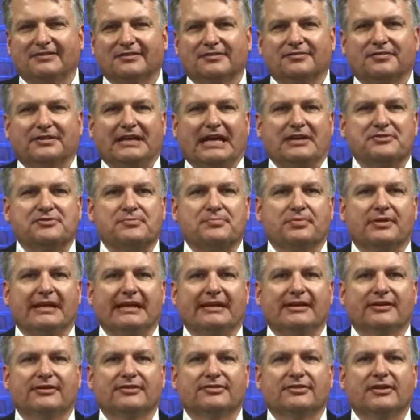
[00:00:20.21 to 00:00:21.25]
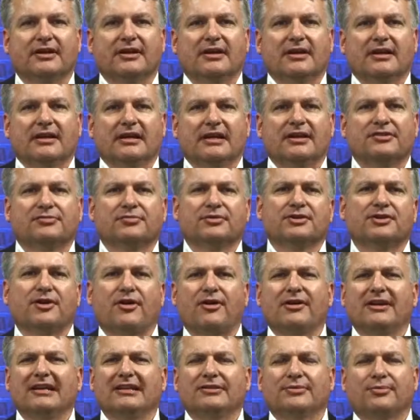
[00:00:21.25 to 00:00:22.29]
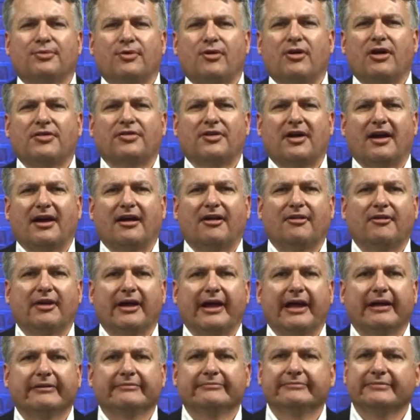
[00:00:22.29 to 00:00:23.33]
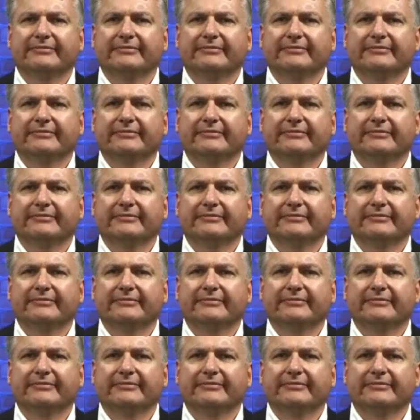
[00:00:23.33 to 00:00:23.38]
as financial planners is regarding the Roth IRA.